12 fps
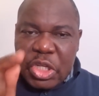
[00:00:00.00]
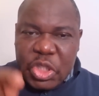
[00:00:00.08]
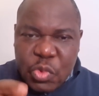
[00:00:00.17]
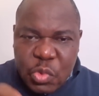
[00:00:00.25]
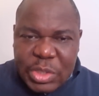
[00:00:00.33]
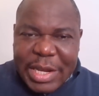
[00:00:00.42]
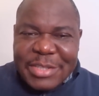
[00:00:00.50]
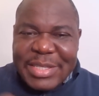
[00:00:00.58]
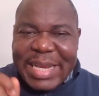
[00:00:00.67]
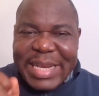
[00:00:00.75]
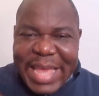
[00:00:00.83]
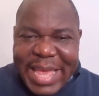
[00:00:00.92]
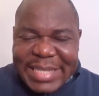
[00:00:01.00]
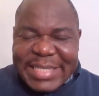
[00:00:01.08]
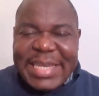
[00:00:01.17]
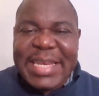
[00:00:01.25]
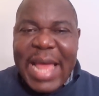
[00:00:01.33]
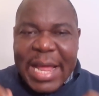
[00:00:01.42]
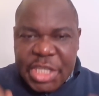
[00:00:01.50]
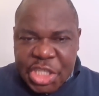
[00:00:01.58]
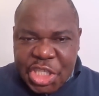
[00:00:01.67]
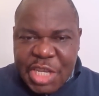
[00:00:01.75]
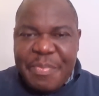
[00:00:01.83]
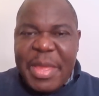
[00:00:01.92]
2018 at
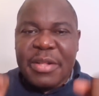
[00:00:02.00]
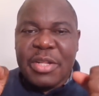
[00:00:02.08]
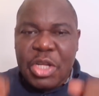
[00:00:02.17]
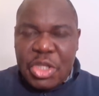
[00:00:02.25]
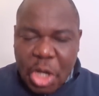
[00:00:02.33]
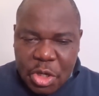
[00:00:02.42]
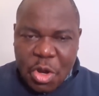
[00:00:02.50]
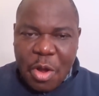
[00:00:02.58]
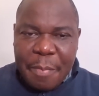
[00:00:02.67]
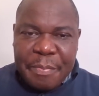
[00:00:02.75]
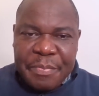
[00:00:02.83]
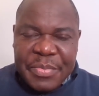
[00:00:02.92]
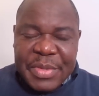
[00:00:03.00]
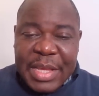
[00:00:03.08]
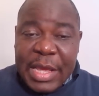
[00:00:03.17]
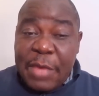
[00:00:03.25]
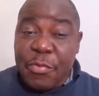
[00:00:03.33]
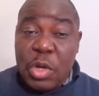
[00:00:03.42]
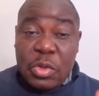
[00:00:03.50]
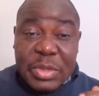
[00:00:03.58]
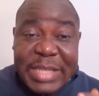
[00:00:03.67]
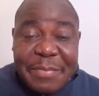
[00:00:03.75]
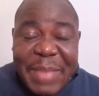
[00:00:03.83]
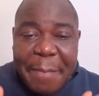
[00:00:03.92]
gmail.com. If you want to
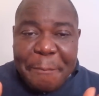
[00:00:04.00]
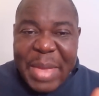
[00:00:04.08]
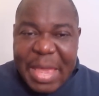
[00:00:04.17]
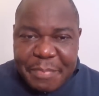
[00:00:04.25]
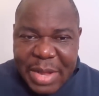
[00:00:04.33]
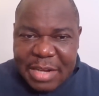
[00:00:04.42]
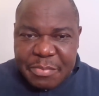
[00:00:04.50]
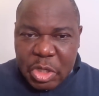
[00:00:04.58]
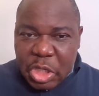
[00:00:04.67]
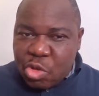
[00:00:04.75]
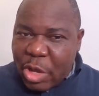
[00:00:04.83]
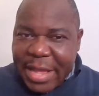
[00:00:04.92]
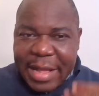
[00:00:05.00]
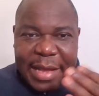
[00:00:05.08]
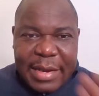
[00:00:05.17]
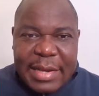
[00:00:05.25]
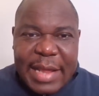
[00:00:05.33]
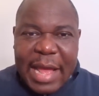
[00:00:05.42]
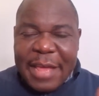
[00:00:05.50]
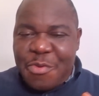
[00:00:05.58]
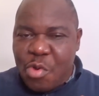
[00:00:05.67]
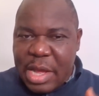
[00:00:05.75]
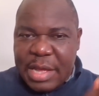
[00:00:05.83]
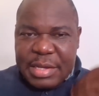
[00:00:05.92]
send by PayPal because you're in Canada,
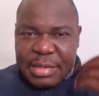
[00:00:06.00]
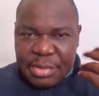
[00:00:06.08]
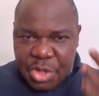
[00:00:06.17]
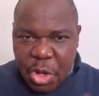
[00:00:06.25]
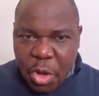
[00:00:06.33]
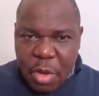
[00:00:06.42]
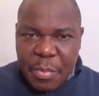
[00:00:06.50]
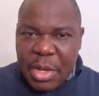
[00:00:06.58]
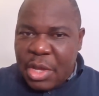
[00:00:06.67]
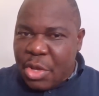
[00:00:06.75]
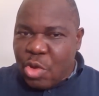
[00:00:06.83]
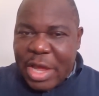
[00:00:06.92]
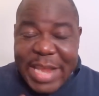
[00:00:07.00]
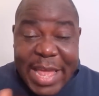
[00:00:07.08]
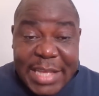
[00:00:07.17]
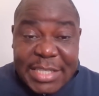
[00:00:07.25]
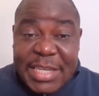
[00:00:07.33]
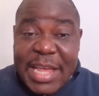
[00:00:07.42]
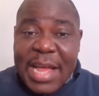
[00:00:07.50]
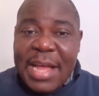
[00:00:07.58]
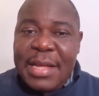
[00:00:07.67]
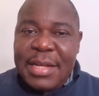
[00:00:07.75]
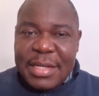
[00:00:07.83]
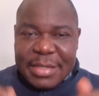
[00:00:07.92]
you are in Europe, you're in
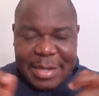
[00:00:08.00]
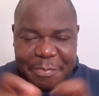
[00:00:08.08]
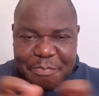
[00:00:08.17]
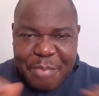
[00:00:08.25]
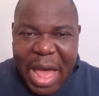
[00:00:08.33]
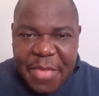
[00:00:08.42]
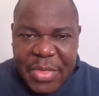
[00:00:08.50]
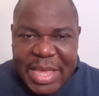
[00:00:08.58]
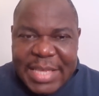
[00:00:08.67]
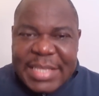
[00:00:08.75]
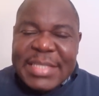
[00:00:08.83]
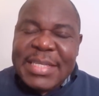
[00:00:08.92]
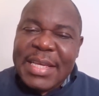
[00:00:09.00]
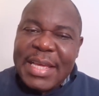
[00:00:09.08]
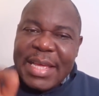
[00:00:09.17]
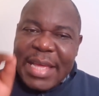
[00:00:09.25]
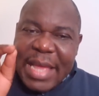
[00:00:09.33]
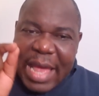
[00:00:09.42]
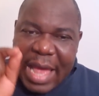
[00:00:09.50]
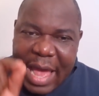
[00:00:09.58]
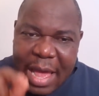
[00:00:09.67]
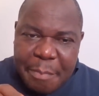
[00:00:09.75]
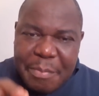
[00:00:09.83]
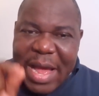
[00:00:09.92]
Asia, the path is
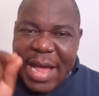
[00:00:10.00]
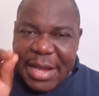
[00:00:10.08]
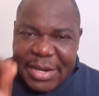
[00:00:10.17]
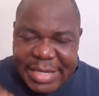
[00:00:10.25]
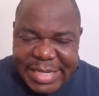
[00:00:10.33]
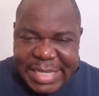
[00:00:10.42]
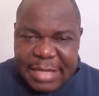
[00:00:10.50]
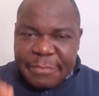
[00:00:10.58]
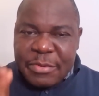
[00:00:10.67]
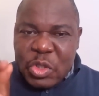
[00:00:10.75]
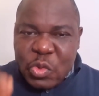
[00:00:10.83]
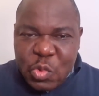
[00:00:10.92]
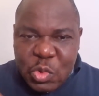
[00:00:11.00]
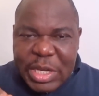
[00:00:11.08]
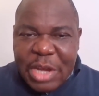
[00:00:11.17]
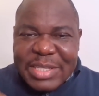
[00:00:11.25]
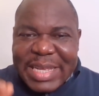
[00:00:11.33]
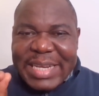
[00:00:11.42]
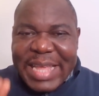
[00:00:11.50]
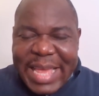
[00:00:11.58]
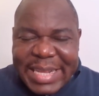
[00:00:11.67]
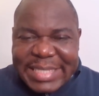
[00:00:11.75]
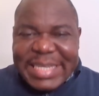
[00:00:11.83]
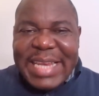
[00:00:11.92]

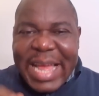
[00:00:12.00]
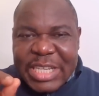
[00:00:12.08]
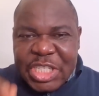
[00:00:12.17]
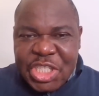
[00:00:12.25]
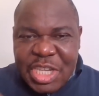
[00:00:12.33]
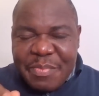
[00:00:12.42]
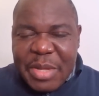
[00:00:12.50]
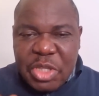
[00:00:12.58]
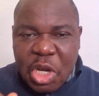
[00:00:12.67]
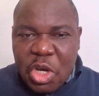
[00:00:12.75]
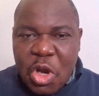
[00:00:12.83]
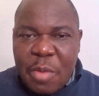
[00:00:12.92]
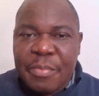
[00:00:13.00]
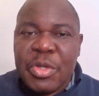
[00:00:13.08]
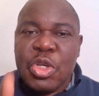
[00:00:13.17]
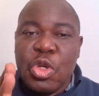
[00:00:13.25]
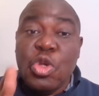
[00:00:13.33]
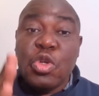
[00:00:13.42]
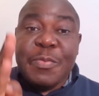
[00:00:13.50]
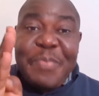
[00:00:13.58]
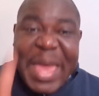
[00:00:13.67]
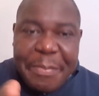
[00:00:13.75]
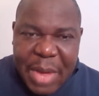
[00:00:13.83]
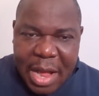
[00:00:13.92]
amberrelief2018 at gmail.com. You use
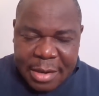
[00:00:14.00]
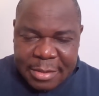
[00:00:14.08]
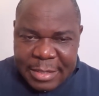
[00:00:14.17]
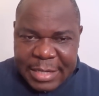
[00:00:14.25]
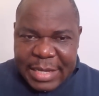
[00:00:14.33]
PayPal.